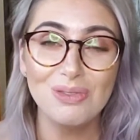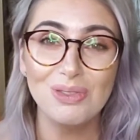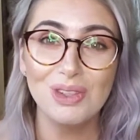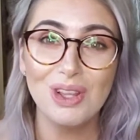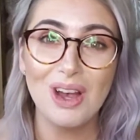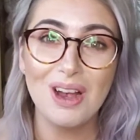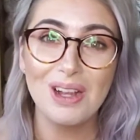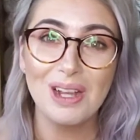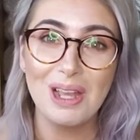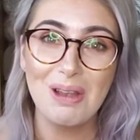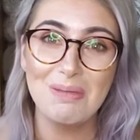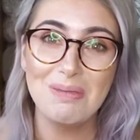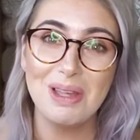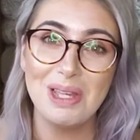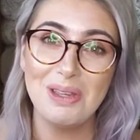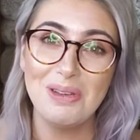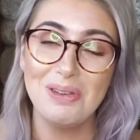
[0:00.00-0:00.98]
vlog. I hope
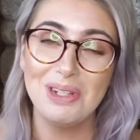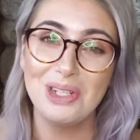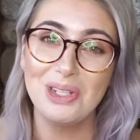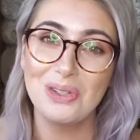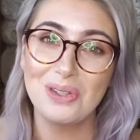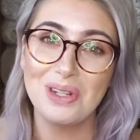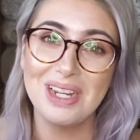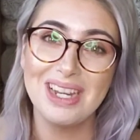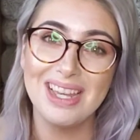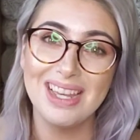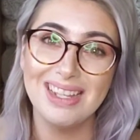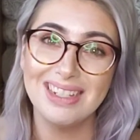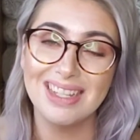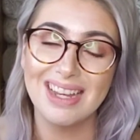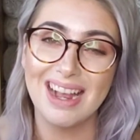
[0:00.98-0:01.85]
that you enjoyed it.